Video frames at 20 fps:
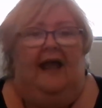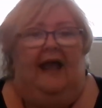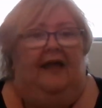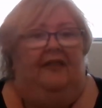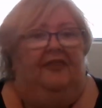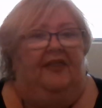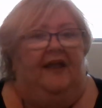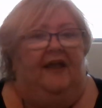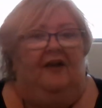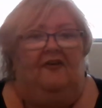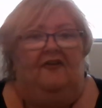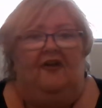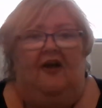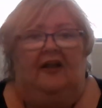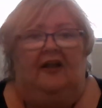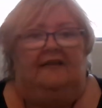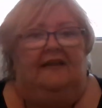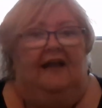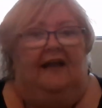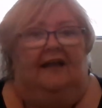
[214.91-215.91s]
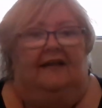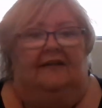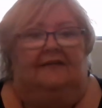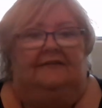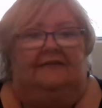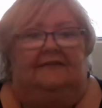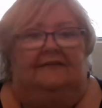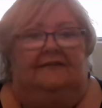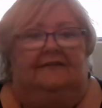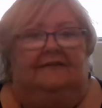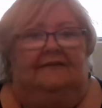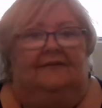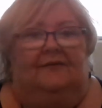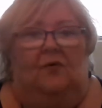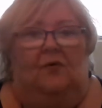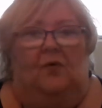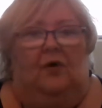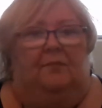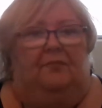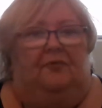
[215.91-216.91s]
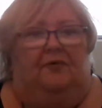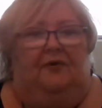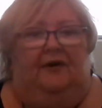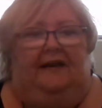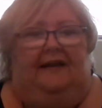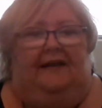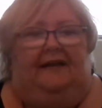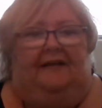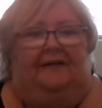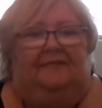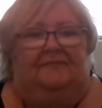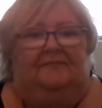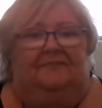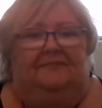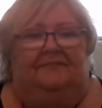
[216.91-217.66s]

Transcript: and they are not nice or pretty.